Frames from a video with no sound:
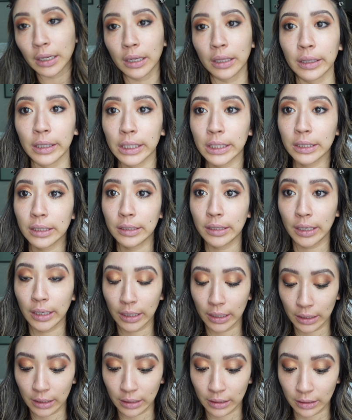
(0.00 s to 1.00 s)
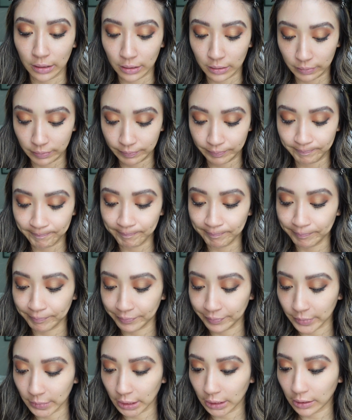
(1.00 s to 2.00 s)
I like to take,
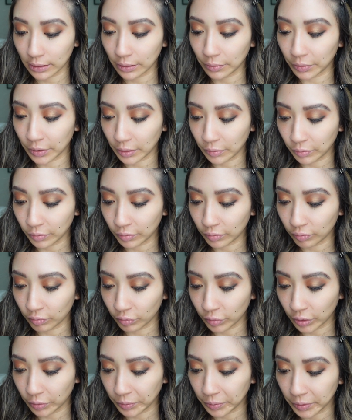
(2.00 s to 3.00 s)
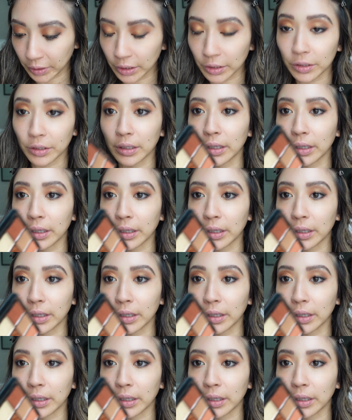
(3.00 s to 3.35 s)
let's see, what do we want to do